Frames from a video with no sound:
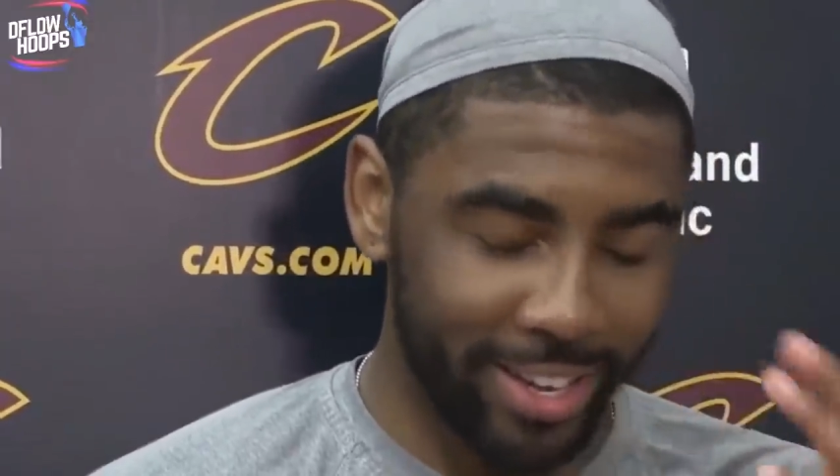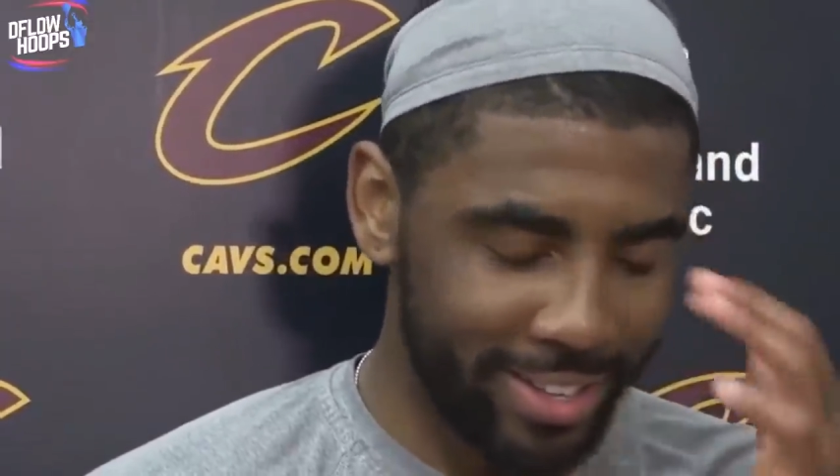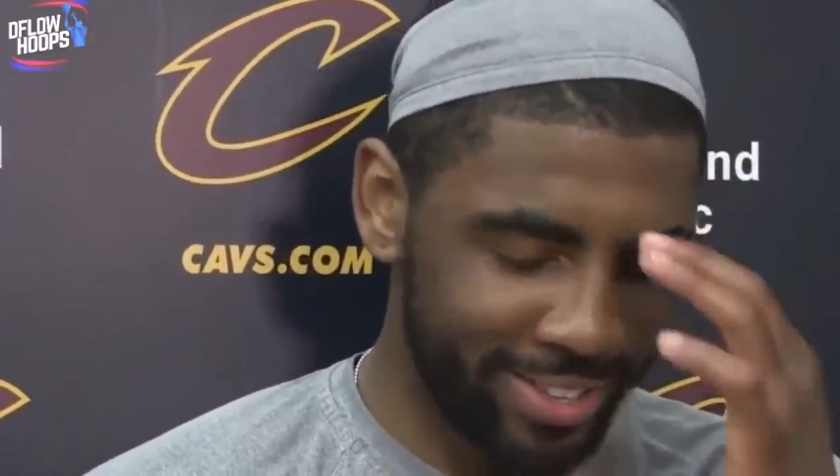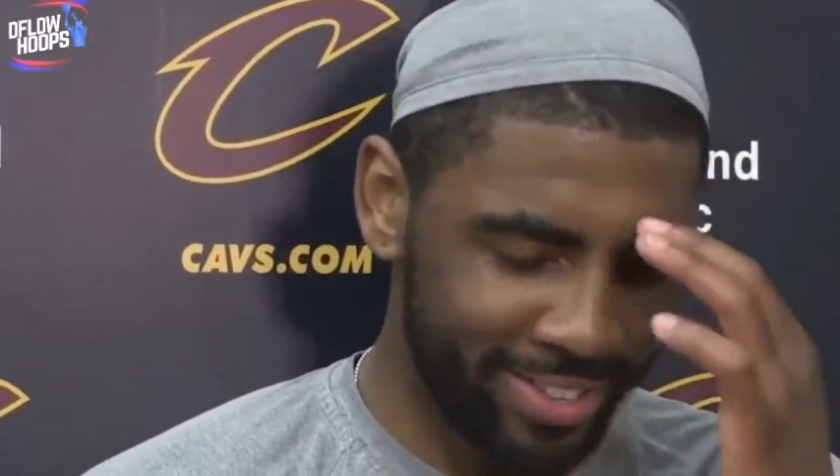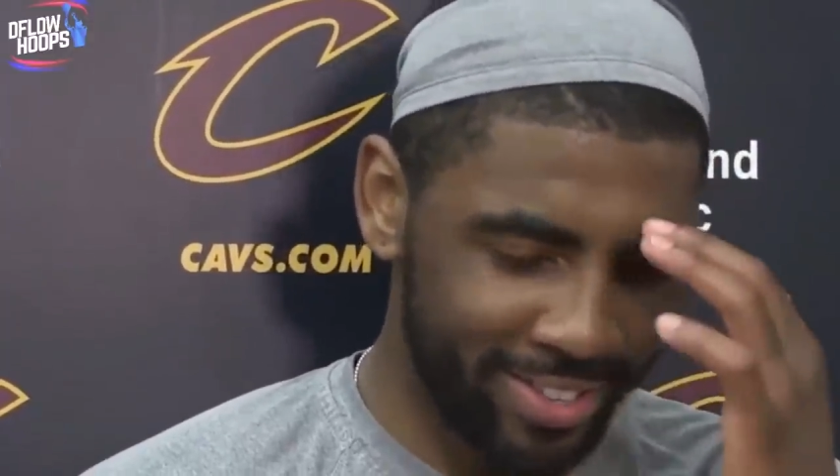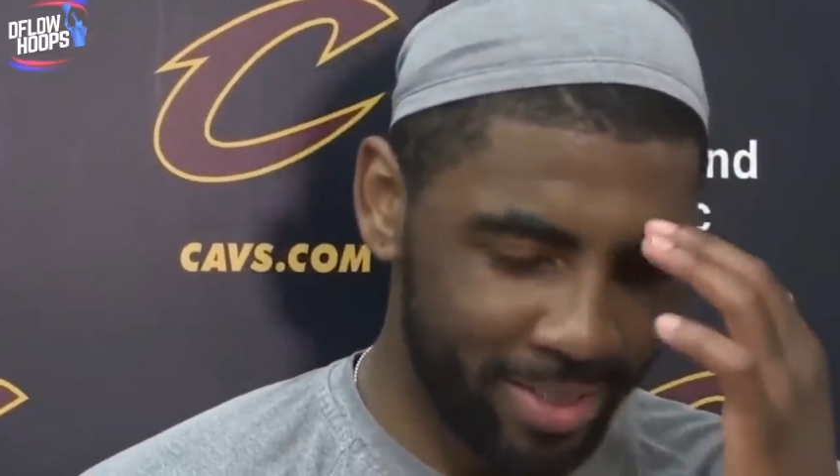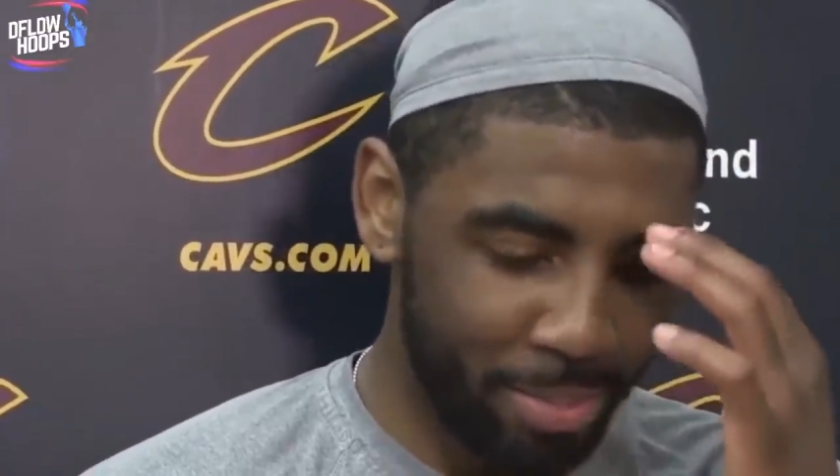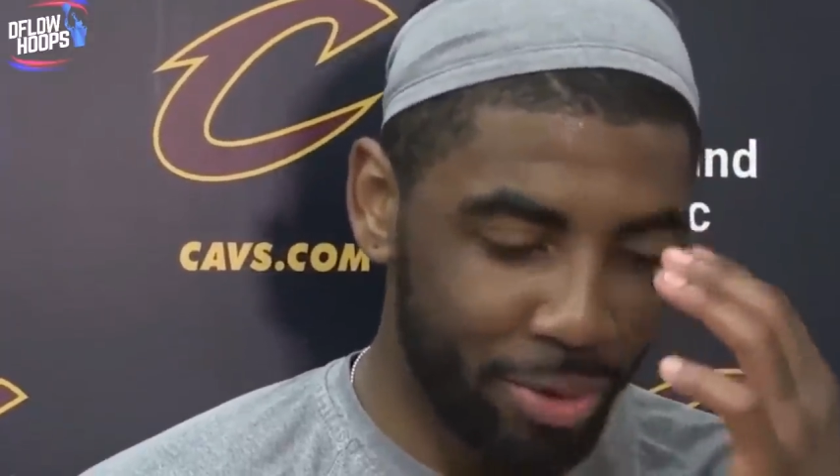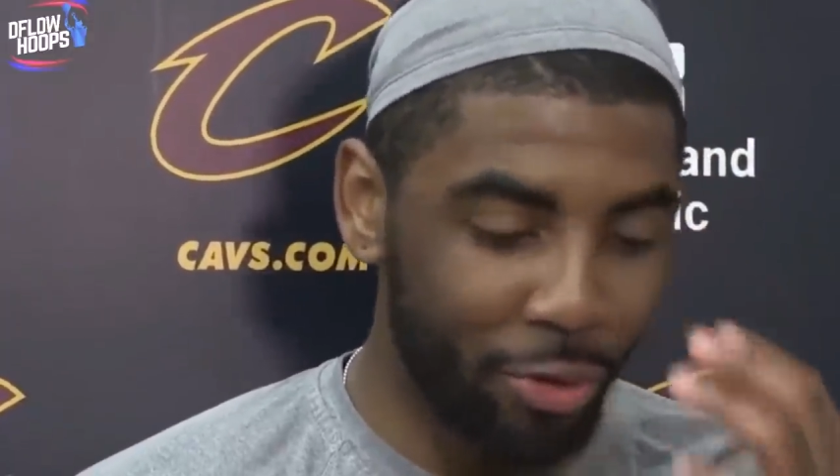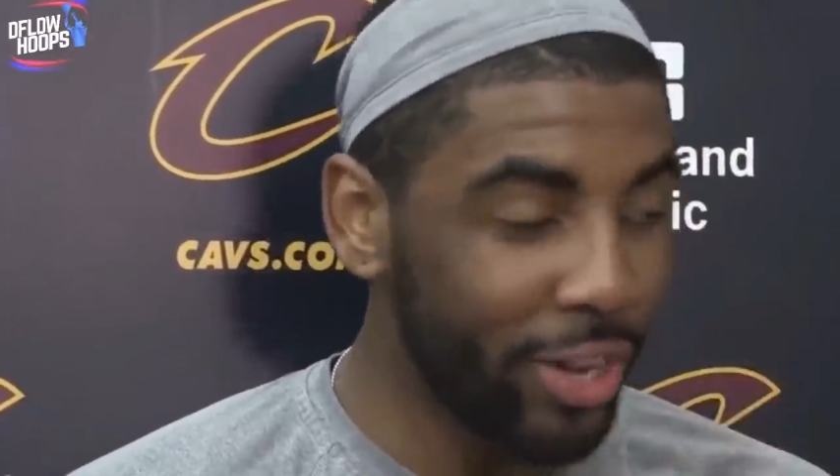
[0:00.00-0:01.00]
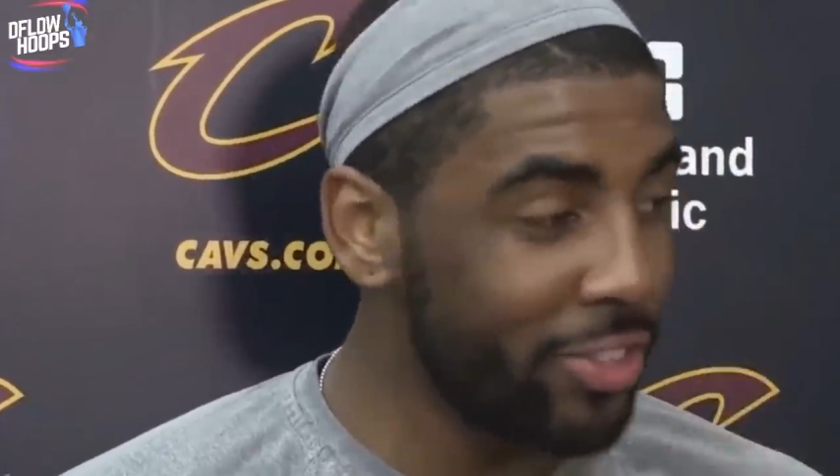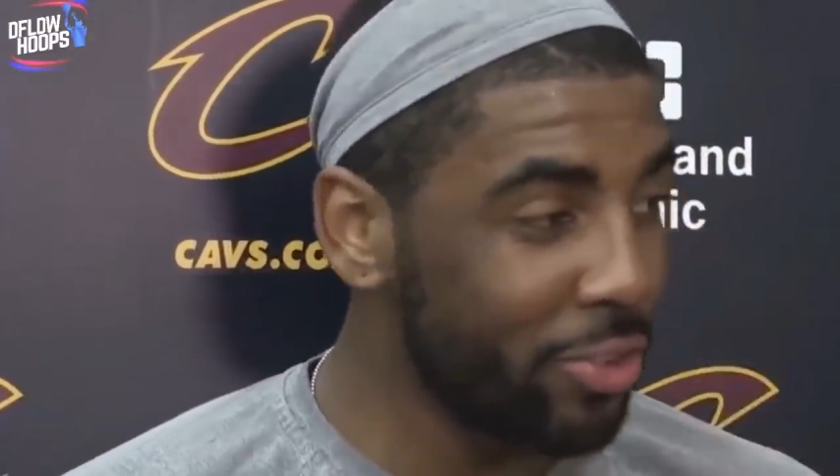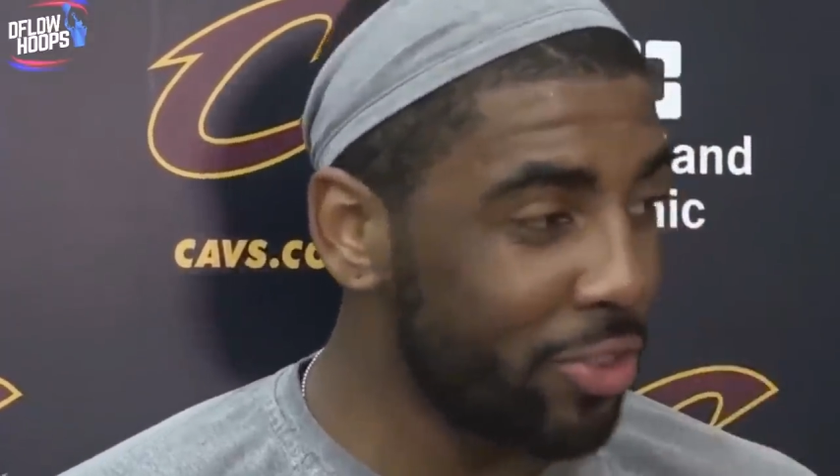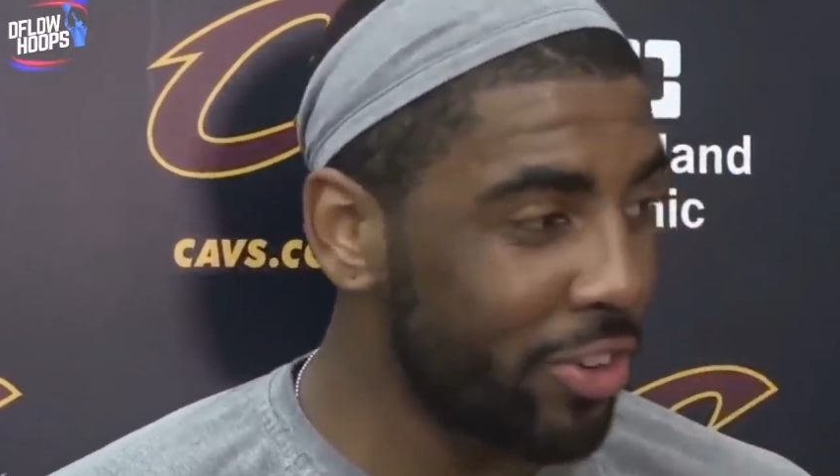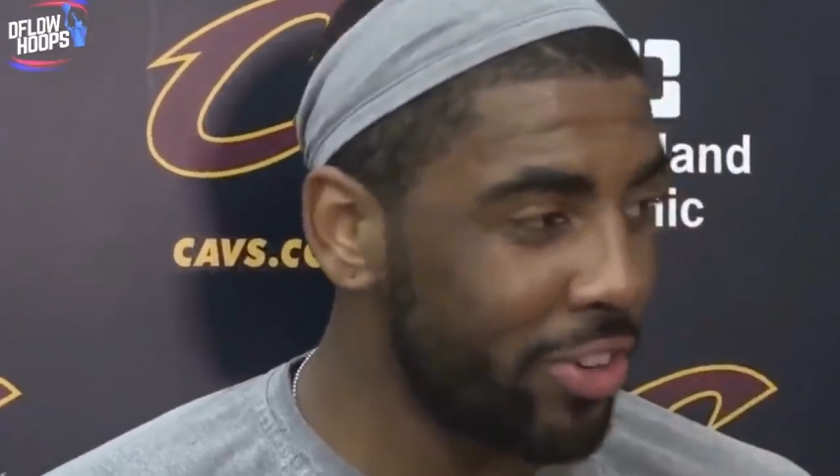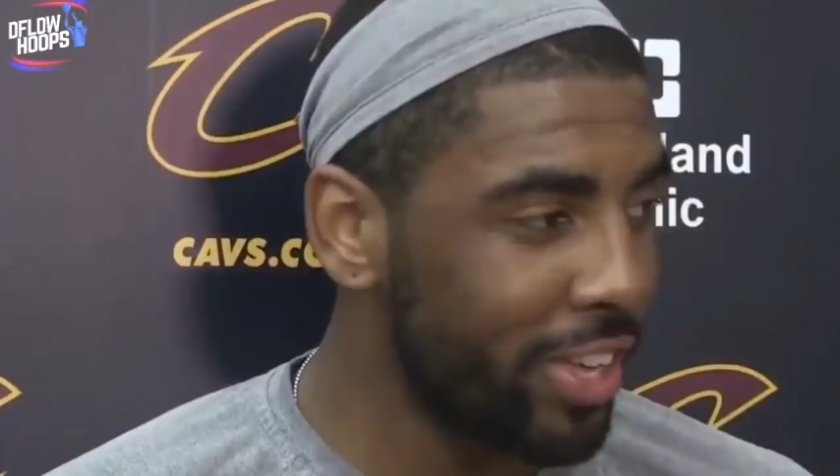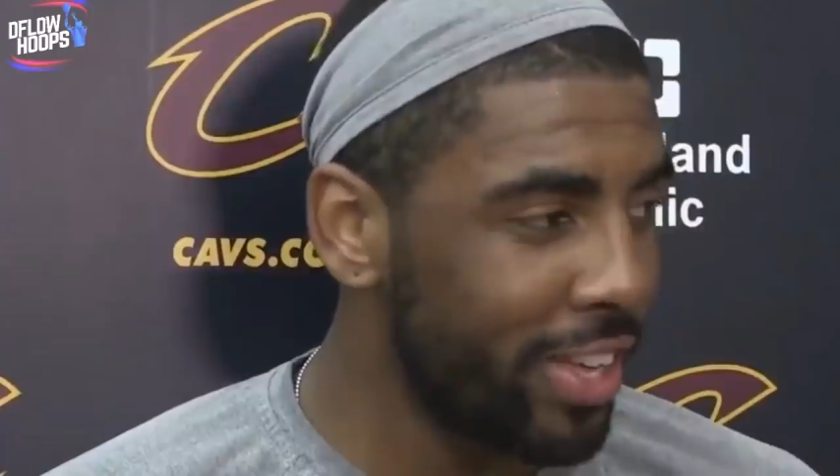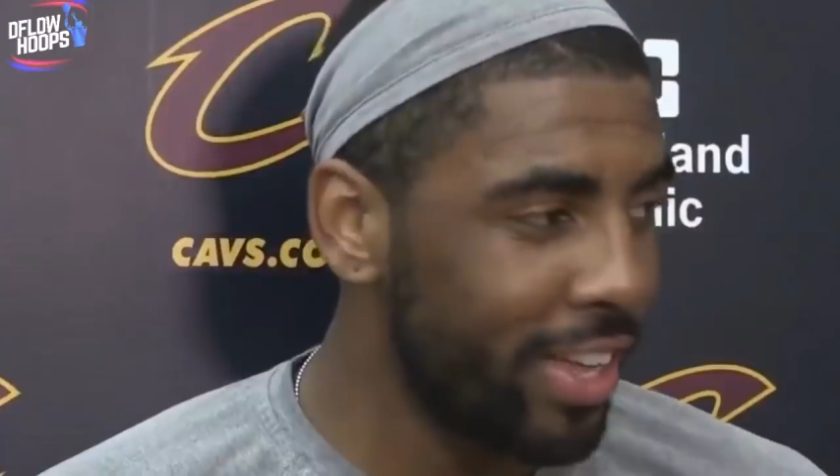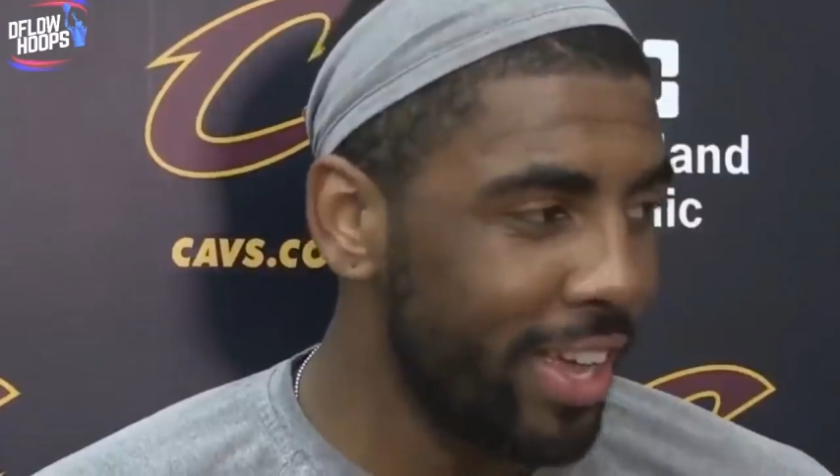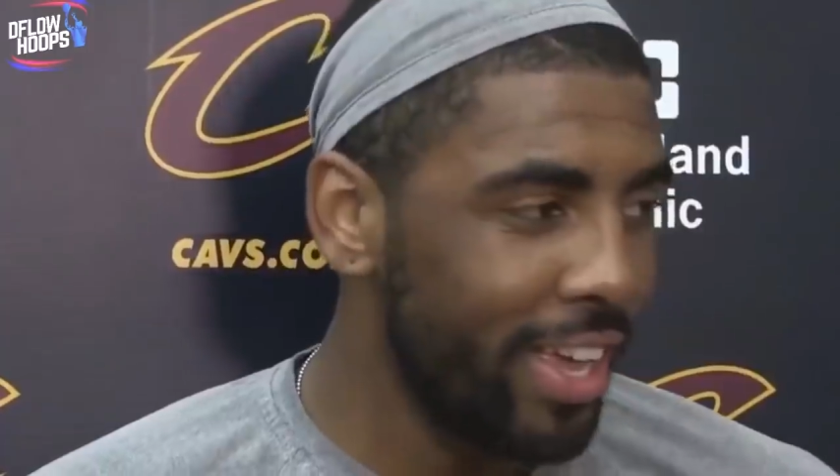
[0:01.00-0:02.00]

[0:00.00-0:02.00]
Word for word: I, parental role.